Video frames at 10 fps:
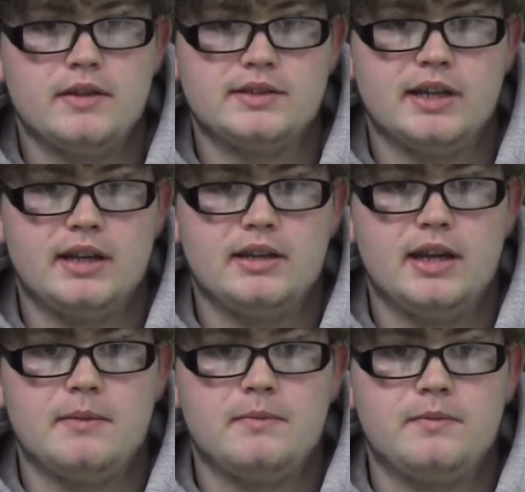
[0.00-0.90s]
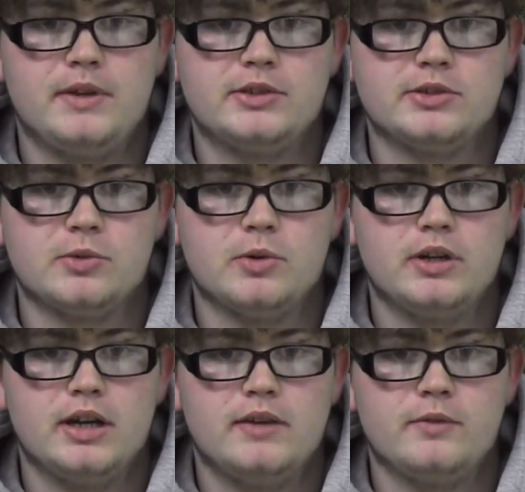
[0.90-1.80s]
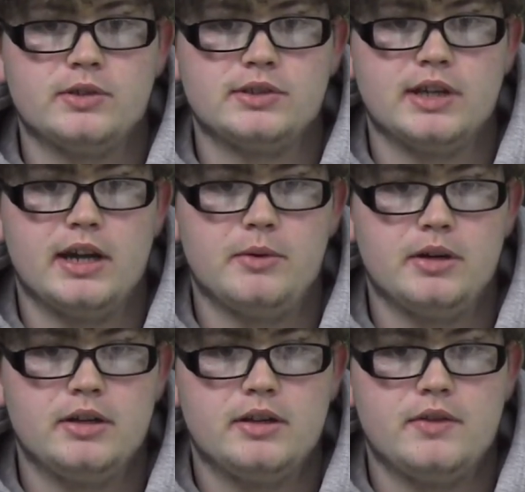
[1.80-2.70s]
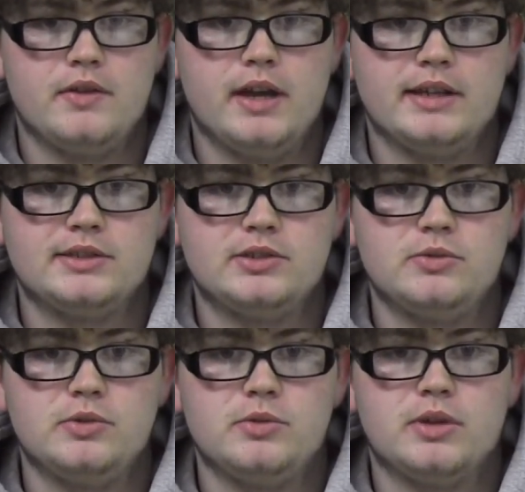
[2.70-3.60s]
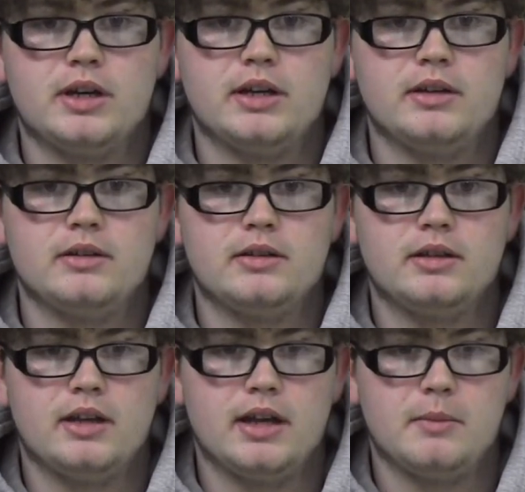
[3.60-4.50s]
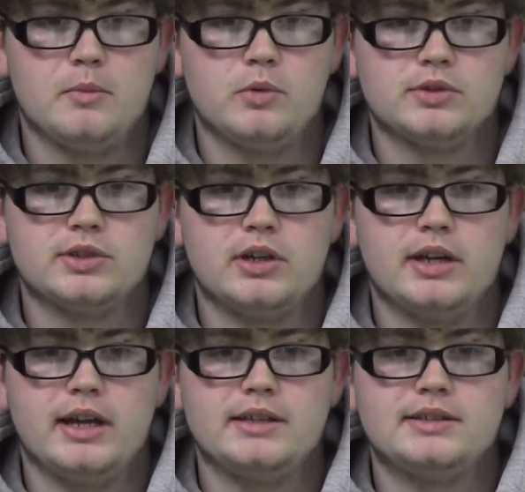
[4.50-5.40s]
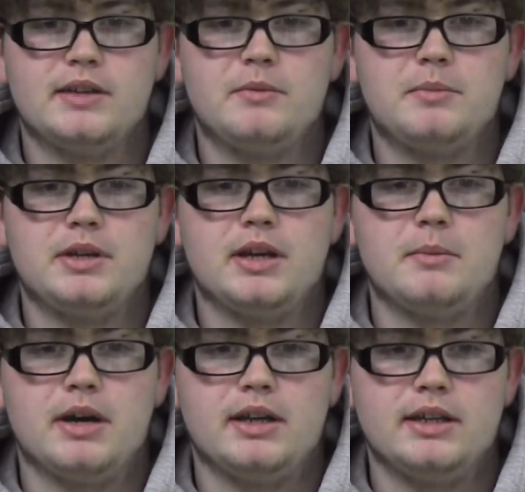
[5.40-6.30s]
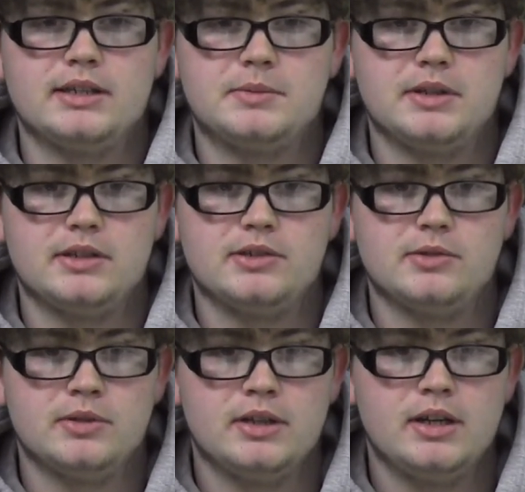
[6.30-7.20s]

The second game features Oregon versus Iowa, the SU UConn game will start at 7 p.m. on ESPN2.